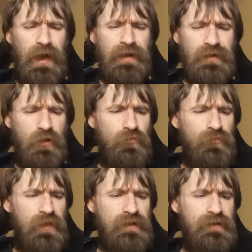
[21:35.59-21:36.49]
I
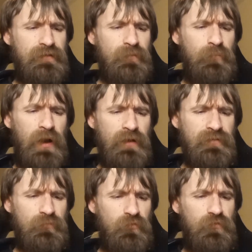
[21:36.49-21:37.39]
know that it is
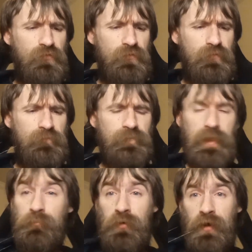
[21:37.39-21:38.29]
impossible.
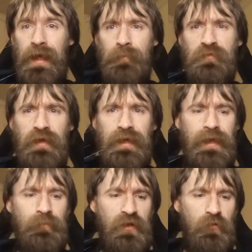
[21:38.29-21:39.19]
Perhaps I
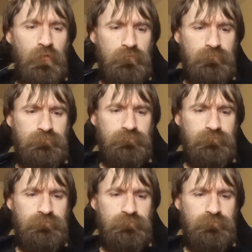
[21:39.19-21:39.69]
am ill.